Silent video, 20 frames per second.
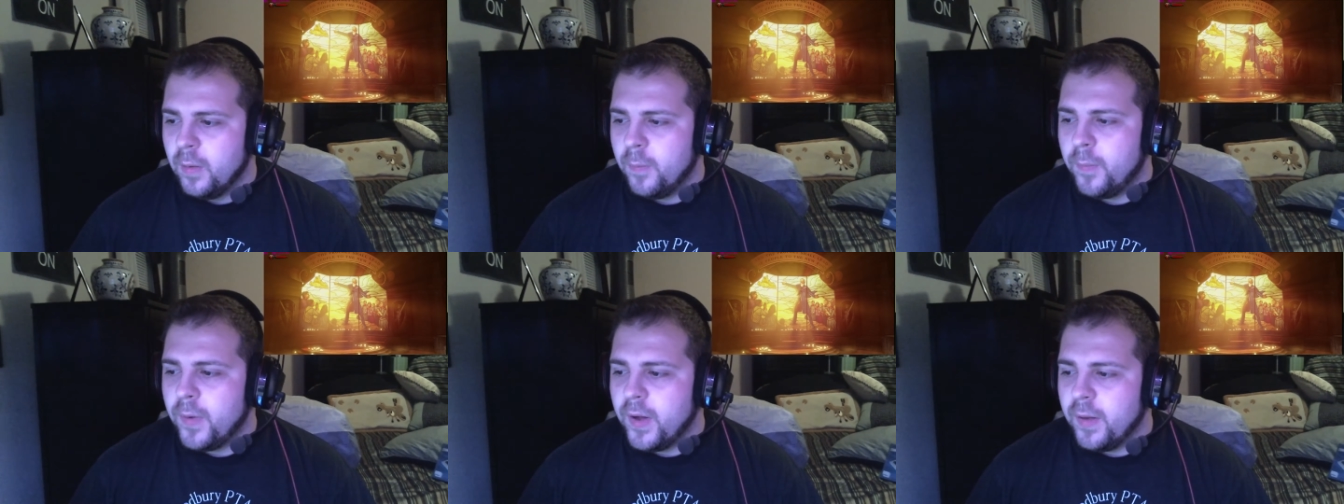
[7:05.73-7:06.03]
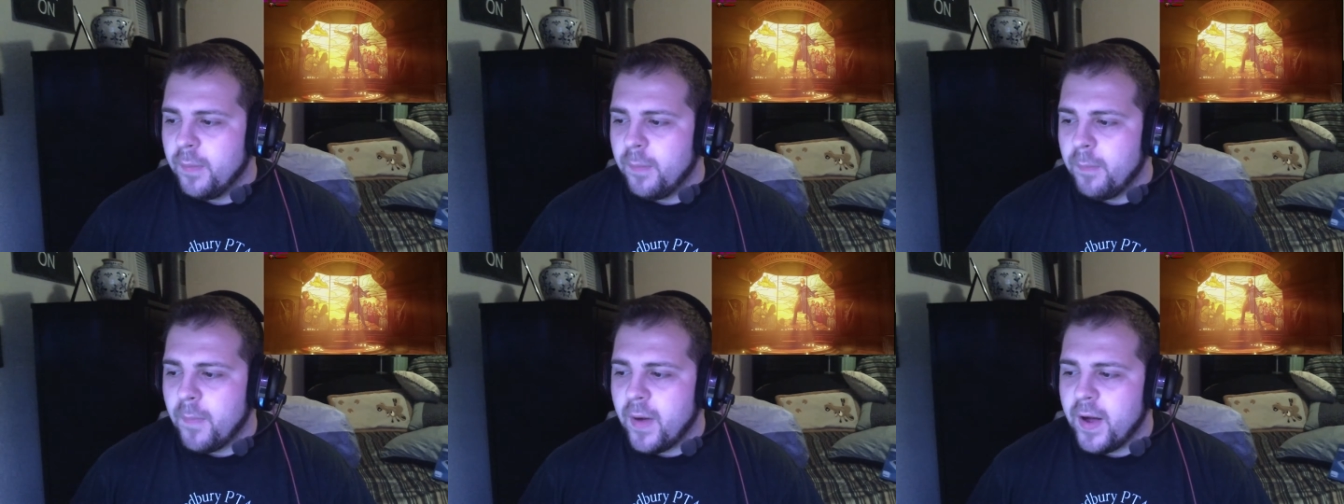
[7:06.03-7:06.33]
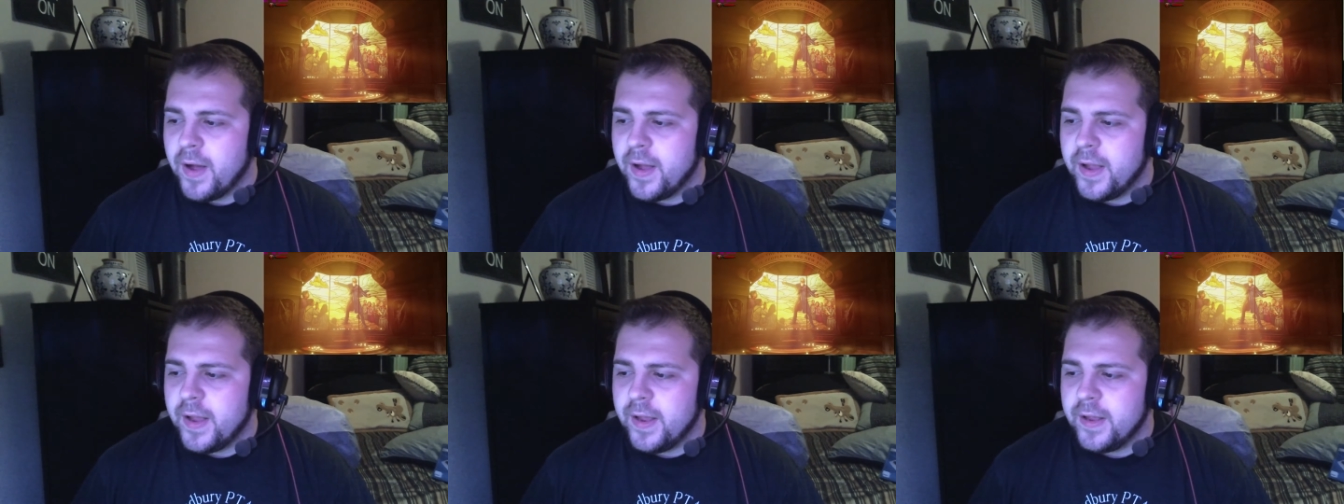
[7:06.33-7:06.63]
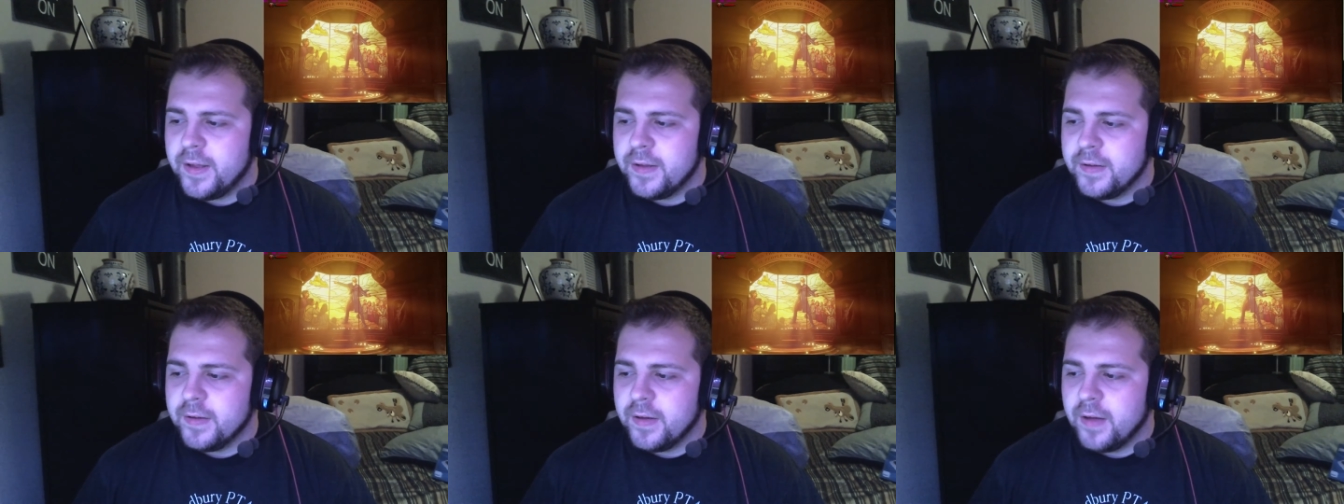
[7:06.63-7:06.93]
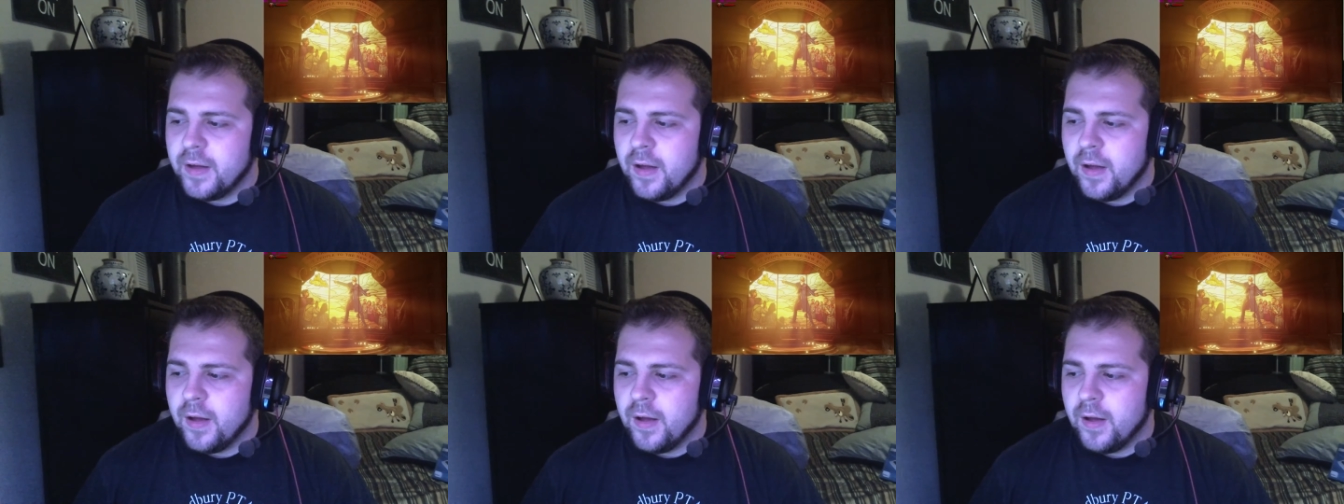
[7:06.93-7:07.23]
but my
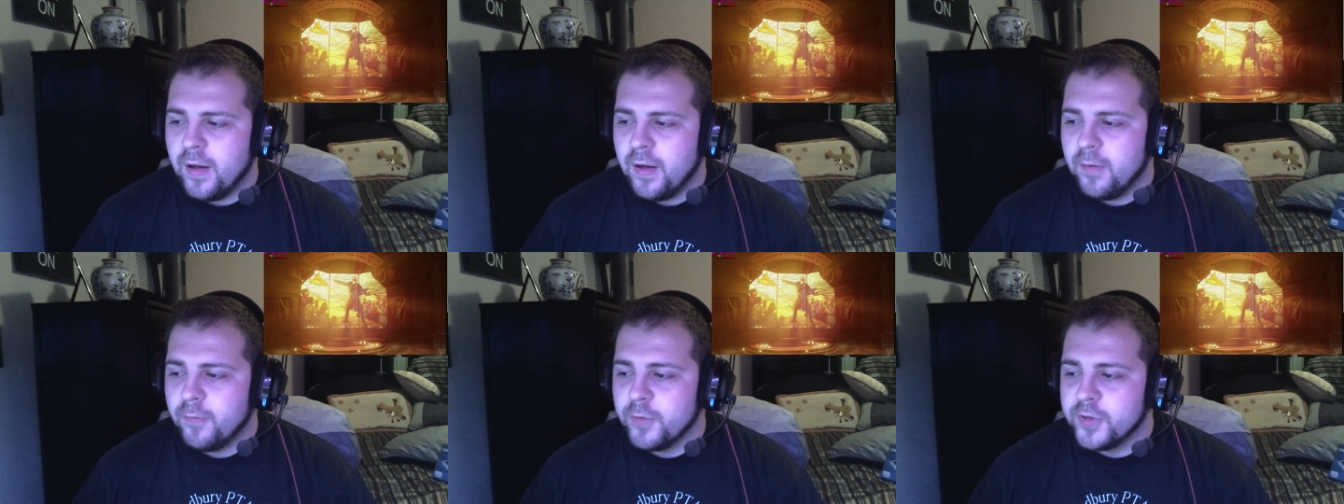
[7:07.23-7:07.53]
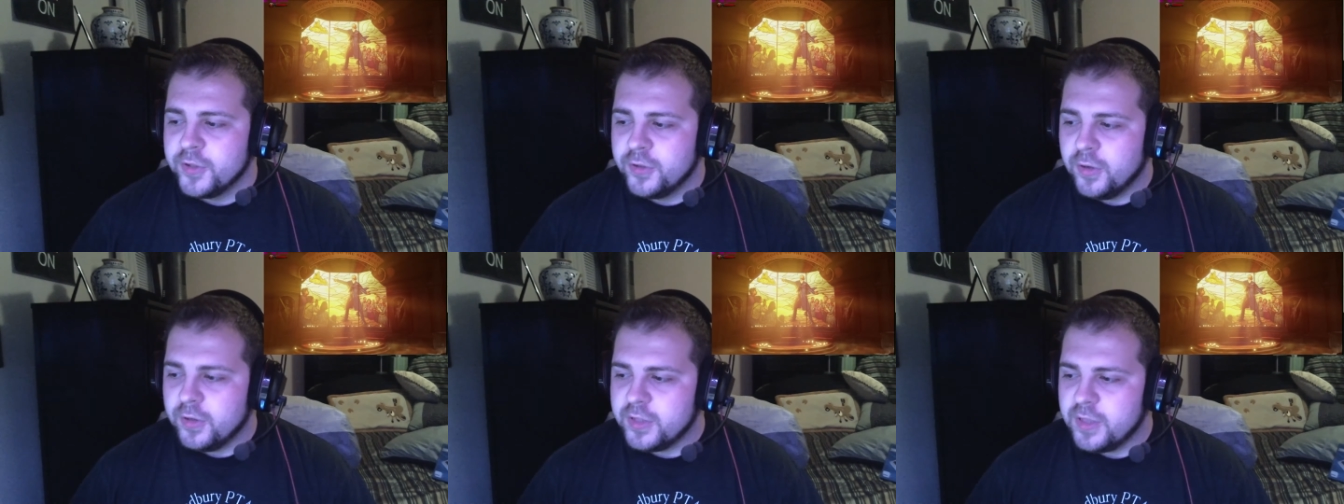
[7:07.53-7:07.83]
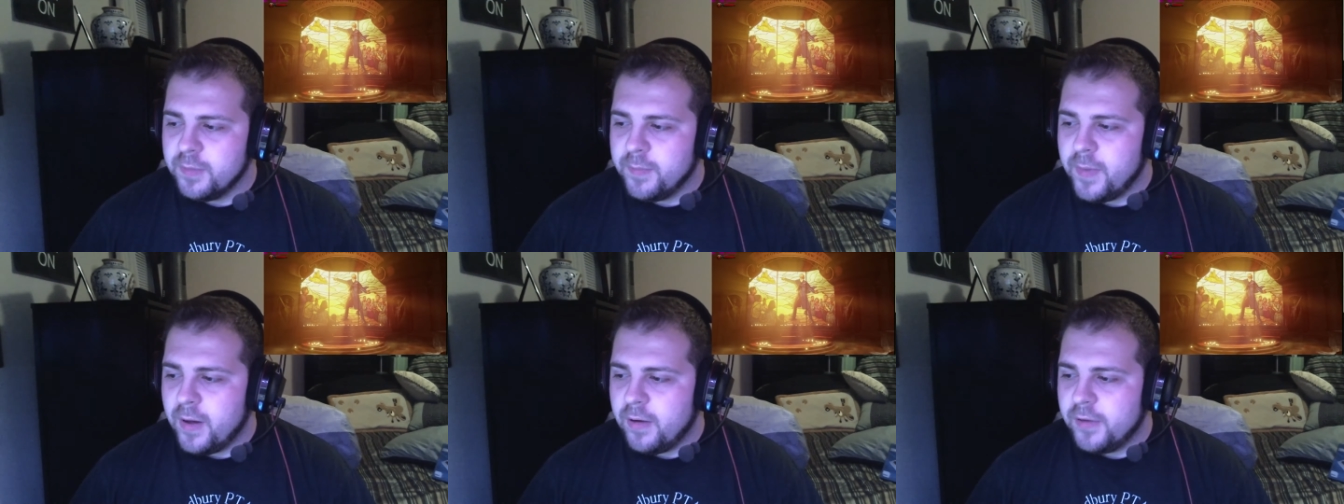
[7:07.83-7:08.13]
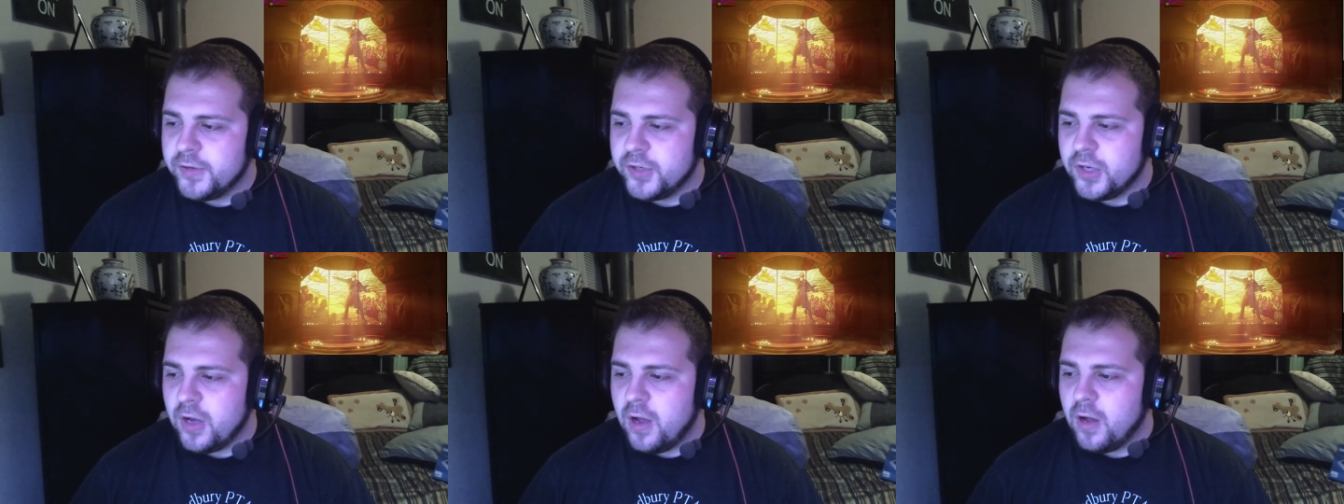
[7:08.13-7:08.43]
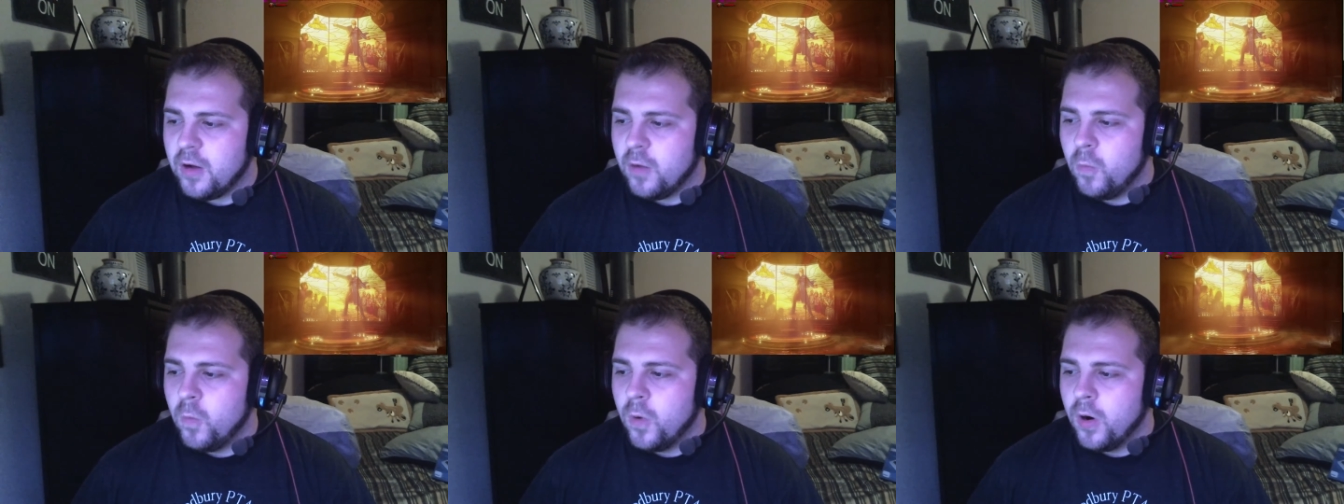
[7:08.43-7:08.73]
uh, results on
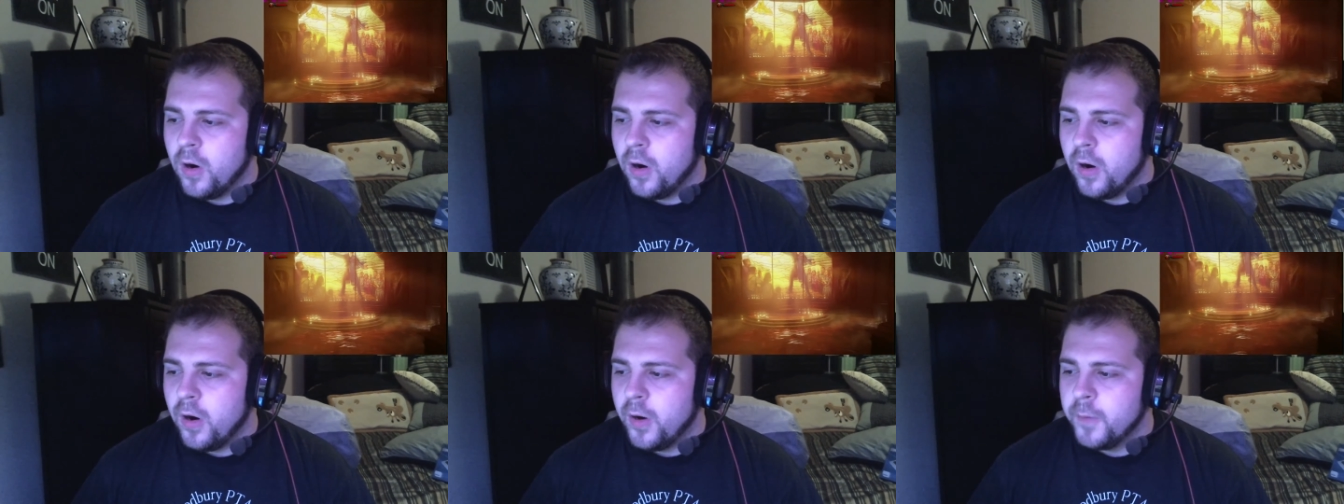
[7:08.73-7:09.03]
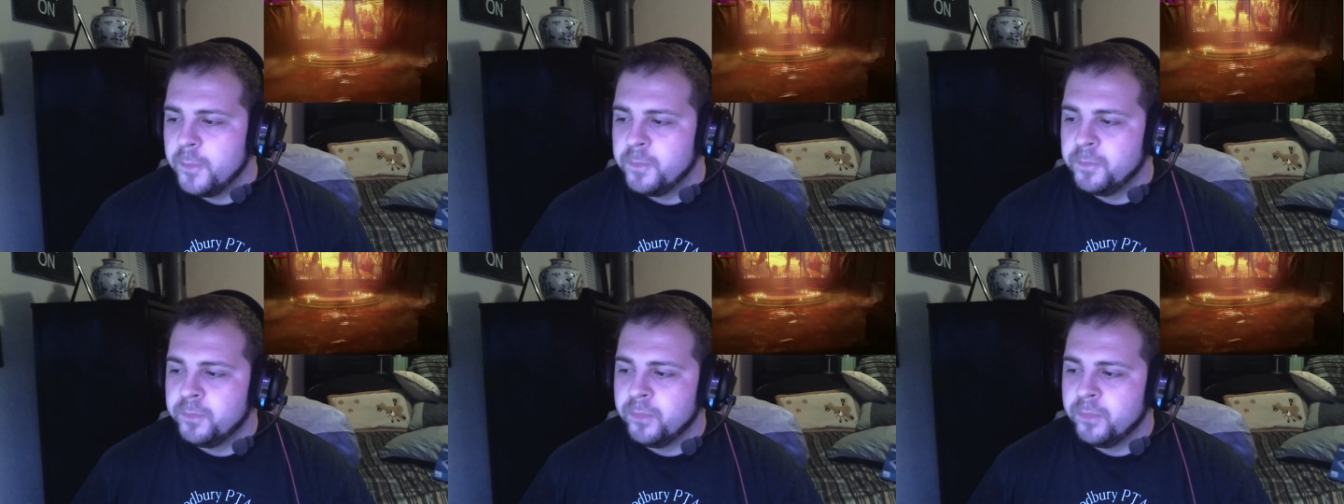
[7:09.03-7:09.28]
Bioshock were